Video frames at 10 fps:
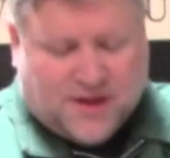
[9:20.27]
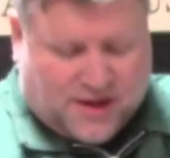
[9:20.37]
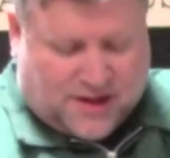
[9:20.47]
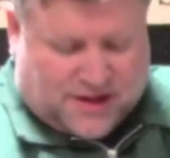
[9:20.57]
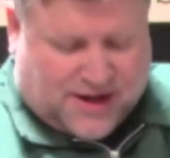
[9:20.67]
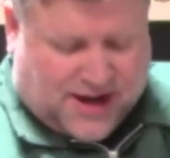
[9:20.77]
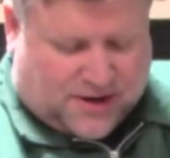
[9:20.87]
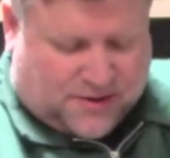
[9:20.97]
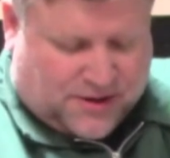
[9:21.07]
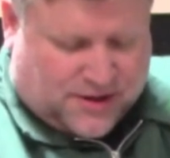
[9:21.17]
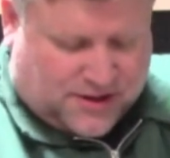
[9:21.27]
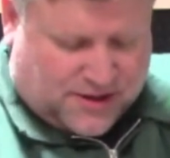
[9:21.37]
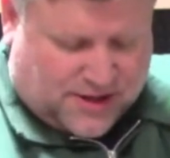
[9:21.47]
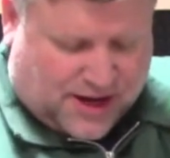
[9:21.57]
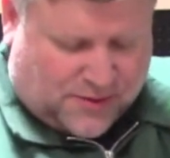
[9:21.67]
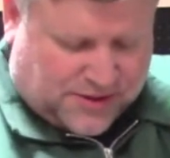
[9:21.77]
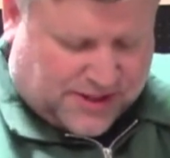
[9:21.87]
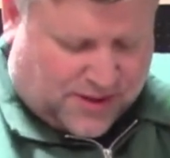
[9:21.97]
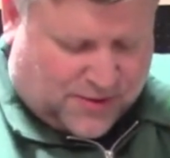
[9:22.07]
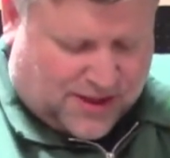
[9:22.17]
Now, I will say
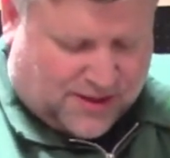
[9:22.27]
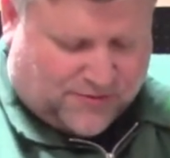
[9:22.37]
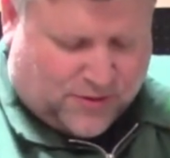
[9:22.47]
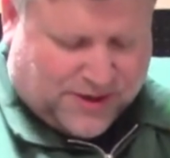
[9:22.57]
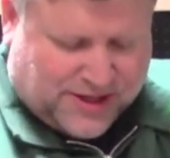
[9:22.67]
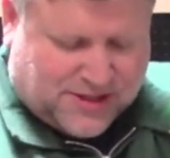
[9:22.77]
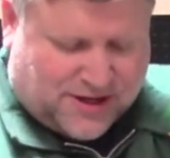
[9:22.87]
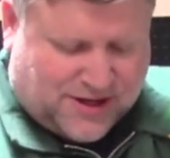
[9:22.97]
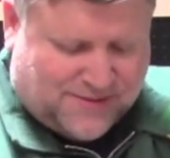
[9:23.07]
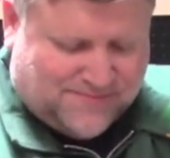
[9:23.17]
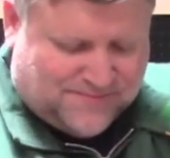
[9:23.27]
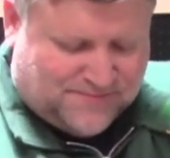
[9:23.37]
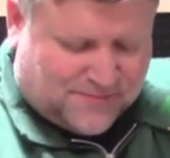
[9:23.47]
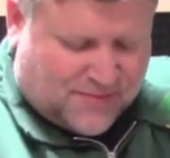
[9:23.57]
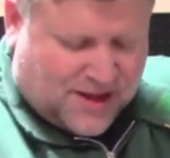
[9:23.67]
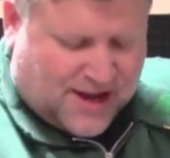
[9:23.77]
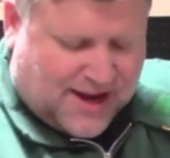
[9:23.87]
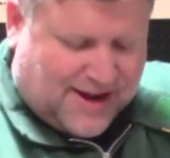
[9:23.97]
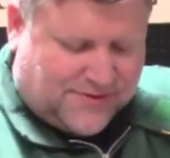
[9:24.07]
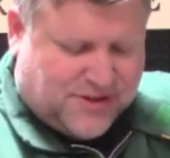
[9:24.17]
one thing before we get started. I
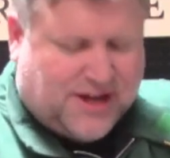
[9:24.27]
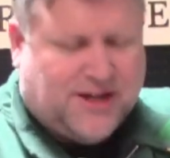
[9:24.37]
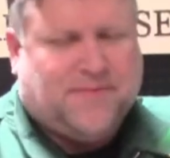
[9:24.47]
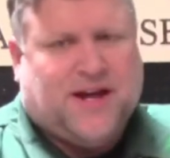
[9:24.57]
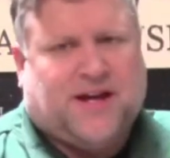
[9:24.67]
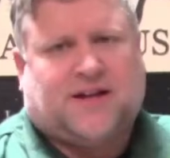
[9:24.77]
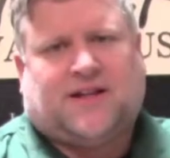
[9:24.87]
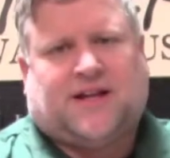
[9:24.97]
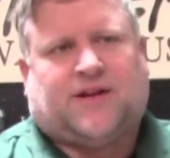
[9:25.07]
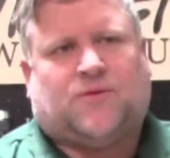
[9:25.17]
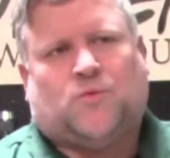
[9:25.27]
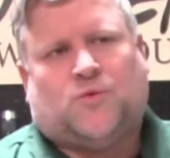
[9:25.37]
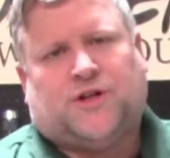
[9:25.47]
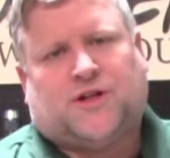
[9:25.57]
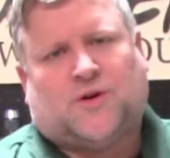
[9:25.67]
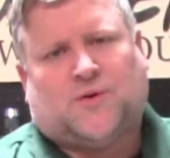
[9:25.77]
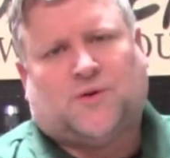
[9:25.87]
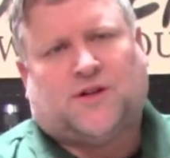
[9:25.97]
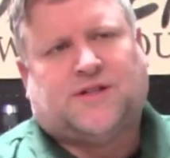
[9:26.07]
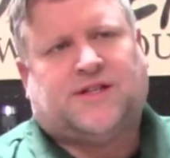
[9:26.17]
have tried to make like wood
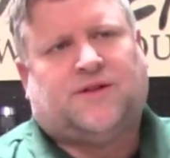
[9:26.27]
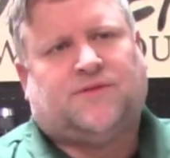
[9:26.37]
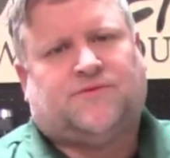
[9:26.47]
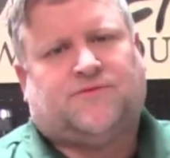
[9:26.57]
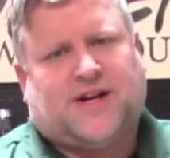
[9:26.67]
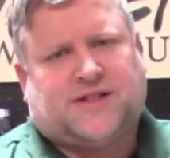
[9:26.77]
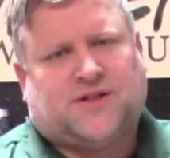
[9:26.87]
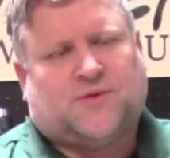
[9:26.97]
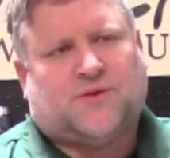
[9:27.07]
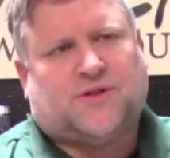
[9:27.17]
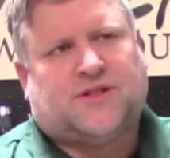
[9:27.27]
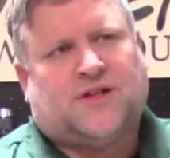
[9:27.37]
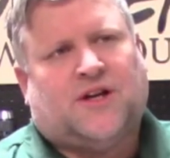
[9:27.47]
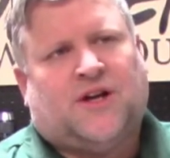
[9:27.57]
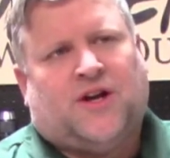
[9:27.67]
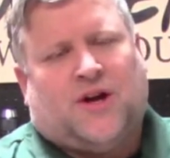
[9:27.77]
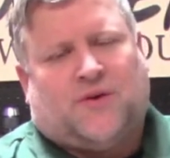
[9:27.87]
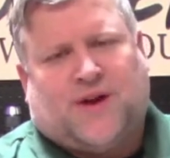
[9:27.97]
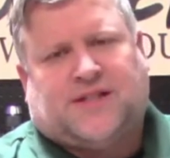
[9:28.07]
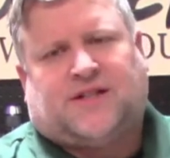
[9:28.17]
cores and resin cores.
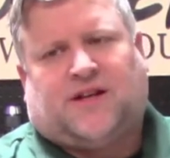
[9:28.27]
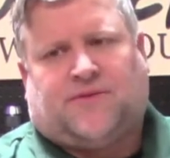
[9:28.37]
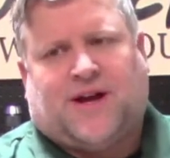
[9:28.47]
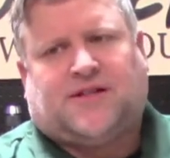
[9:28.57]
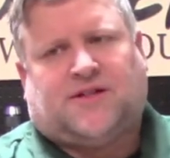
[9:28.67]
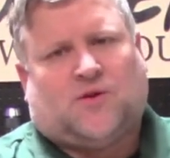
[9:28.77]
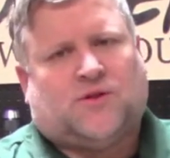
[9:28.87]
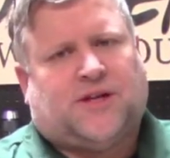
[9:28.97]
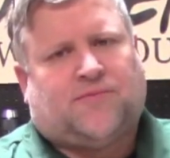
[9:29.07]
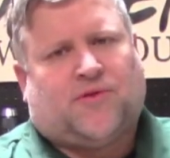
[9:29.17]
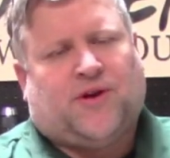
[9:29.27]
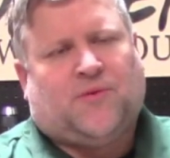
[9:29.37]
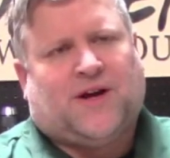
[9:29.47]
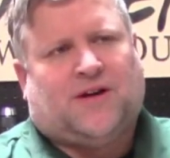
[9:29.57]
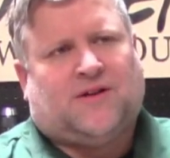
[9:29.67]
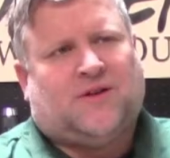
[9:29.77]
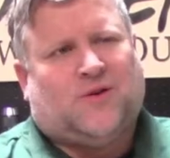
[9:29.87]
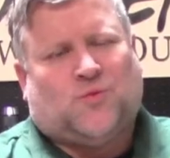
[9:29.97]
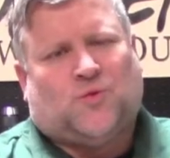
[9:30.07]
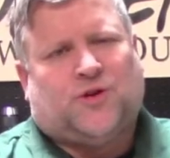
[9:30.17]
Resin on resin holds up pretty well.
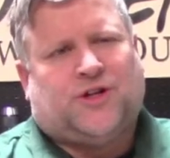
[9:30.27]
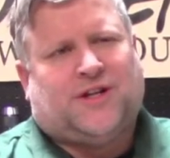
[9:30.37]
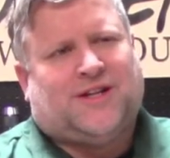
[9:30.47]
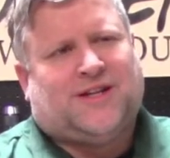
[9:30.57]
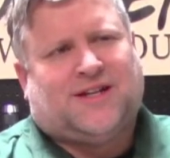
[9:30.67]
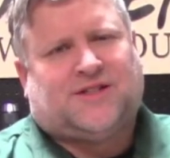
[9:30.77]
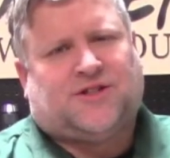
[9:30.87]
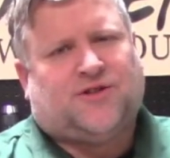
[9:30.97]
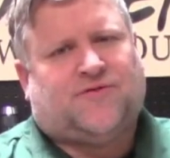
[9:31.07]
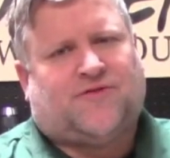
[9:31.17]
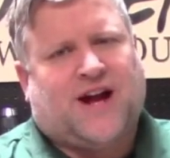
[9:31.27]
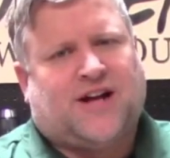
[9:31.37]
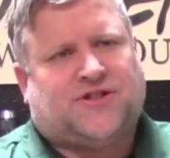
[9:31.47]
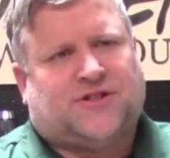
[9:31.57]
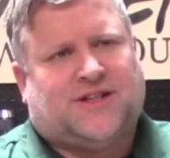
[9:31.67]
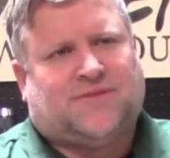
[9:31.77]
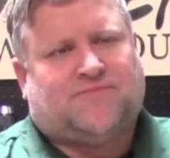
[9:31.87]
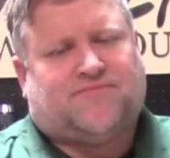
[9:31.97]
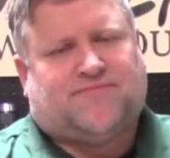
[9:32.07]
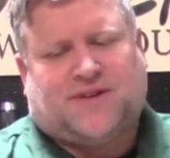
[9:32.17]
Wood is too fragile.
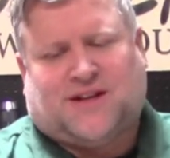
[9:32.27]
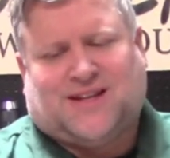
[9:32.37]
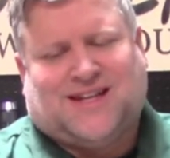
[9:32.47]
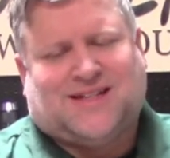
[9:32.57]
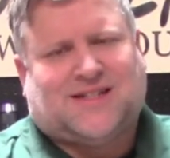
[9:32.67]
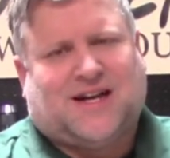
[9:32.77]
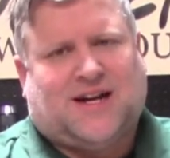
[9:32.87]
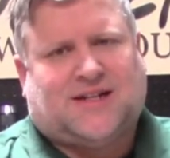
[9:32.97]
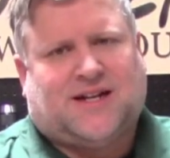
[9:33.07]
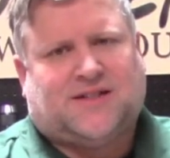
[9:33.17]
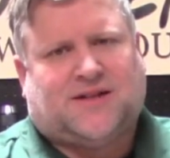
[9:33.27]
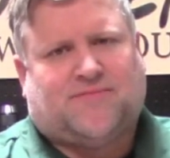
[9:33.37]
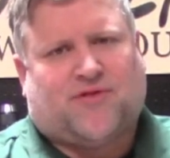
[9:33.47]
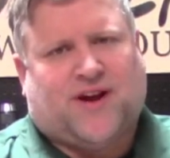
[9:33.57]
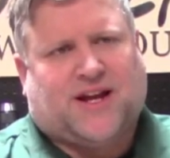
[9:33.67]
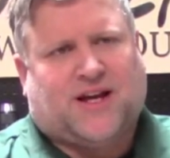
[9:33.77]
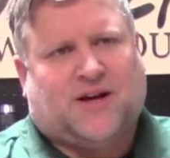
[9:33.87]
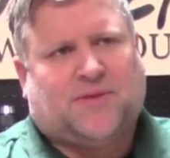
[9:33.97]
On the inside, it tends to break up.